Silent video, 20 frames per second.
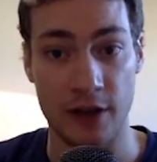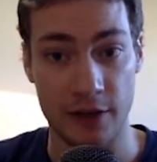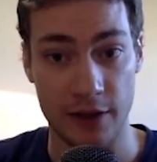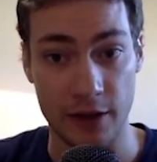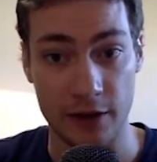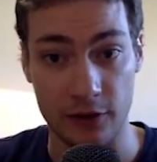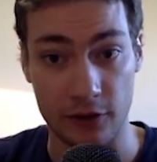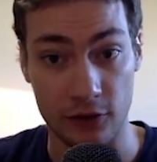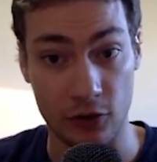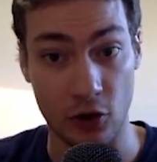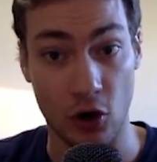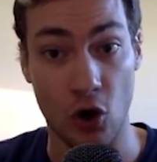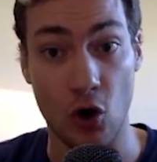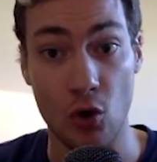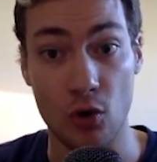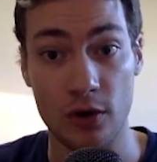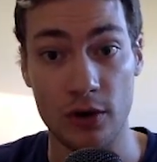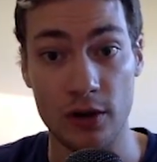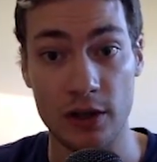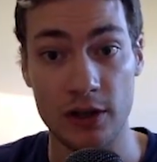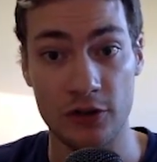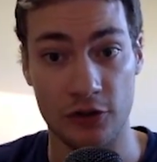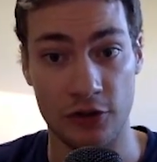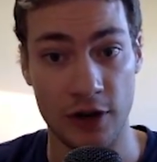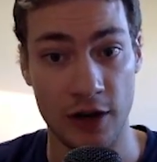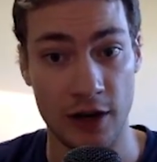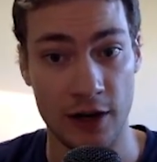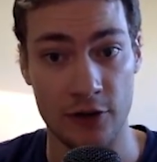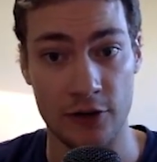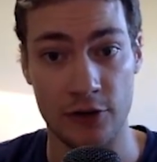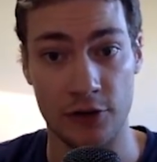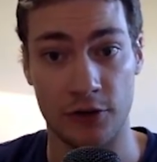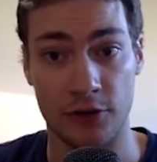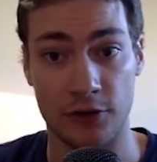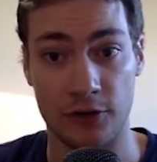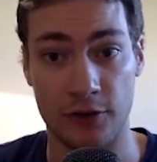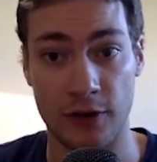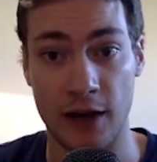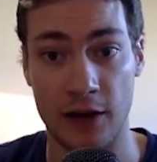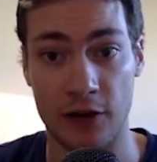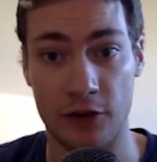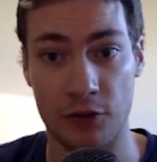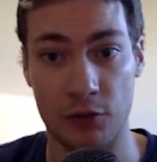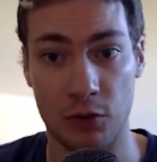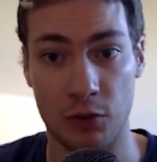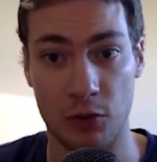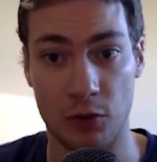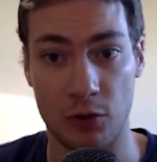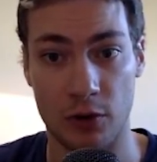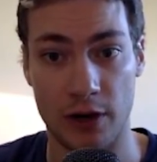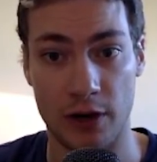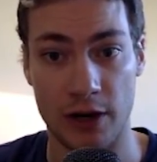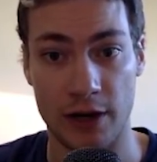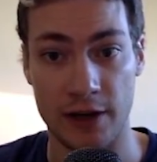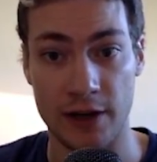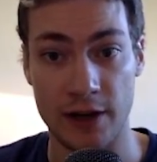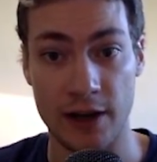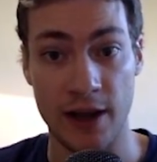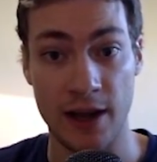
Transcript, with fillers: that has totally changed your sexual organ.